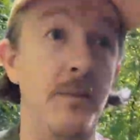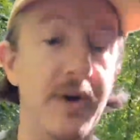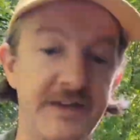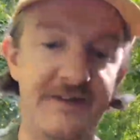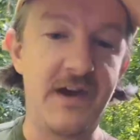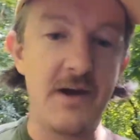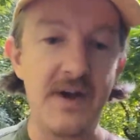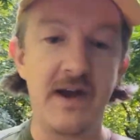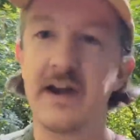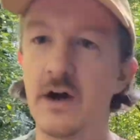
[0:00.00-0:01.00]
But
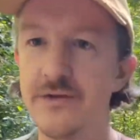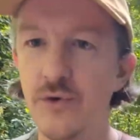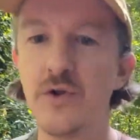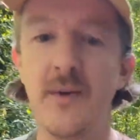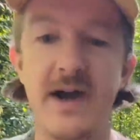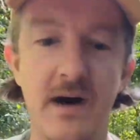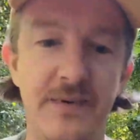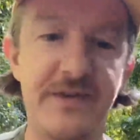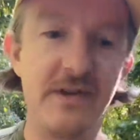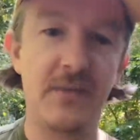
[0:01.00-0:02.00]
it goes all the way up
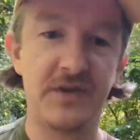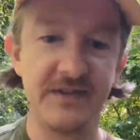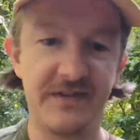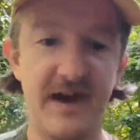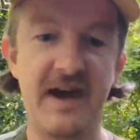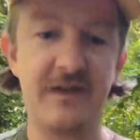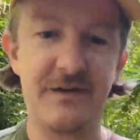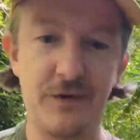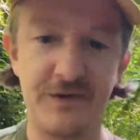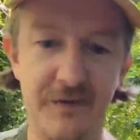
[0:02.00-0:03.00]
to the modern day and
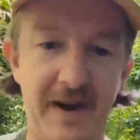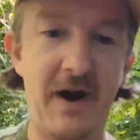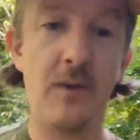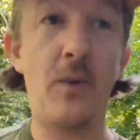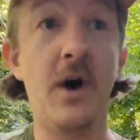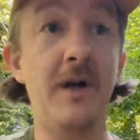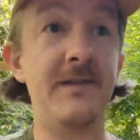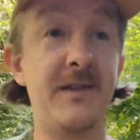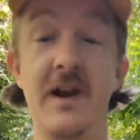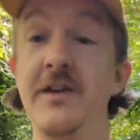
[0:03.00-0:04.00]
talks about what,
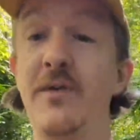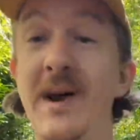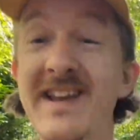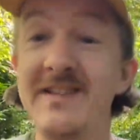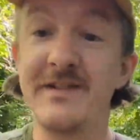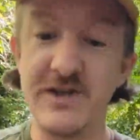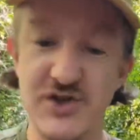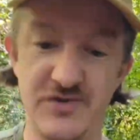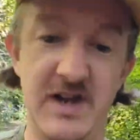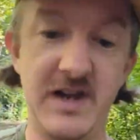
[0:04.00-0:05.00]
you know, 20th
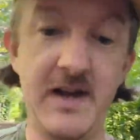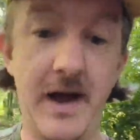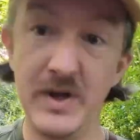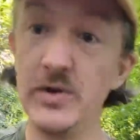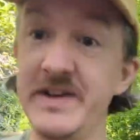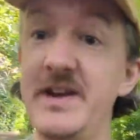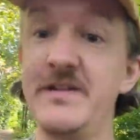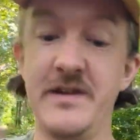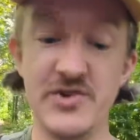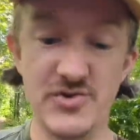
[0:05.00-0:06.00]
century
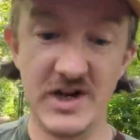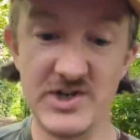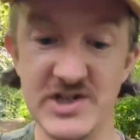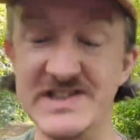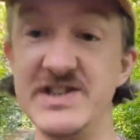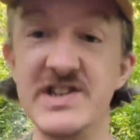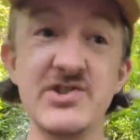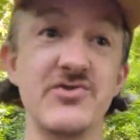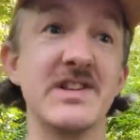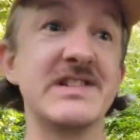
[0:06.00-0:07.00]
buildings and structures,
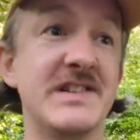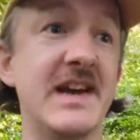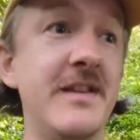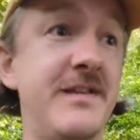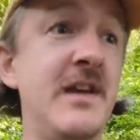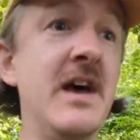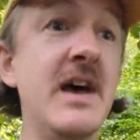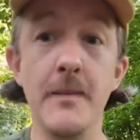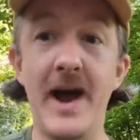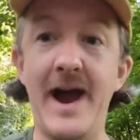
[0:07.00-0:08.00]
industrial estates,
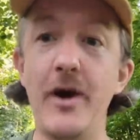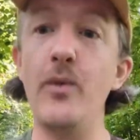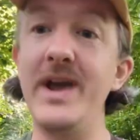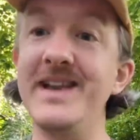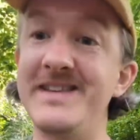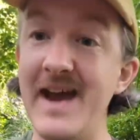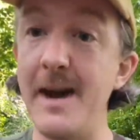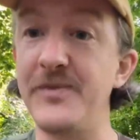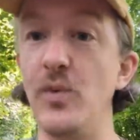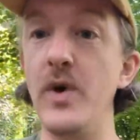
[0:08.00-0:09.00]
but how we
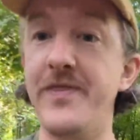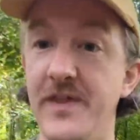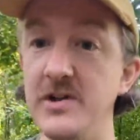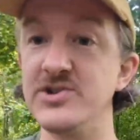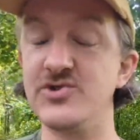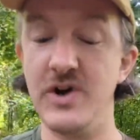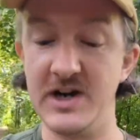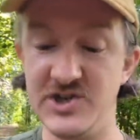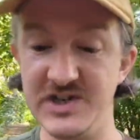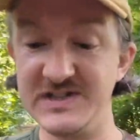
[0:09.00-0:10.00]
adapt with those
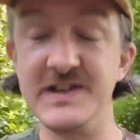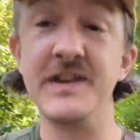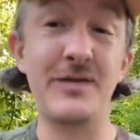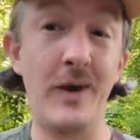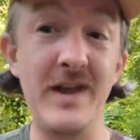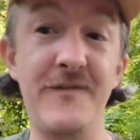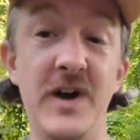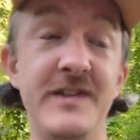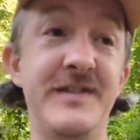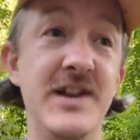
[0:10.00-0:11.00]
structures in the
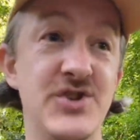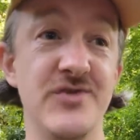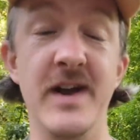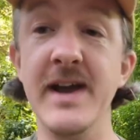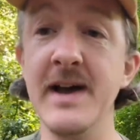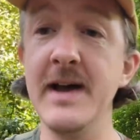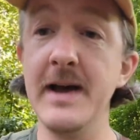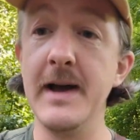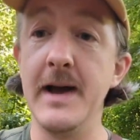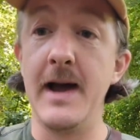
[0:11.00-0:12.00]
21st century
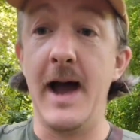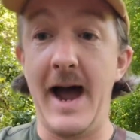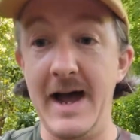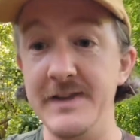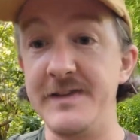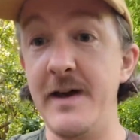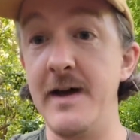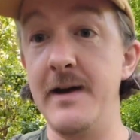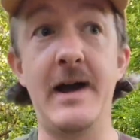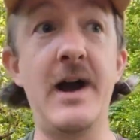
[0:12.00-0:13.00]
and
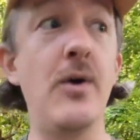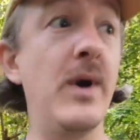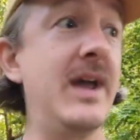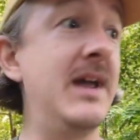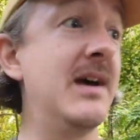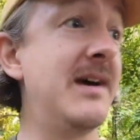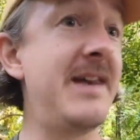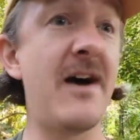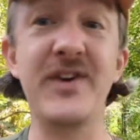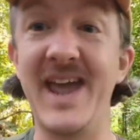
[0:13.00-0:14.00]
how we
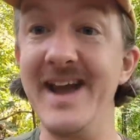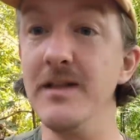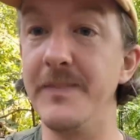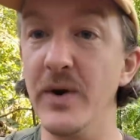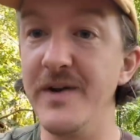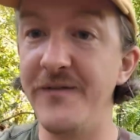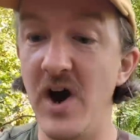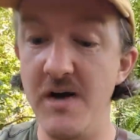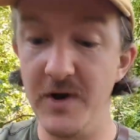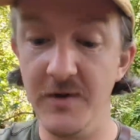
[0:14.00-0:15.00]
navigate the built
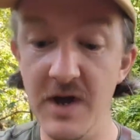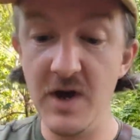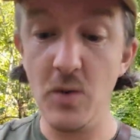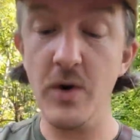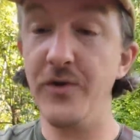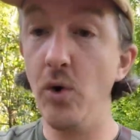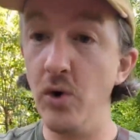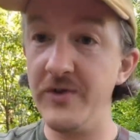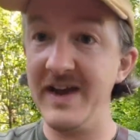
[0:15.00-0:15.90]
environment with all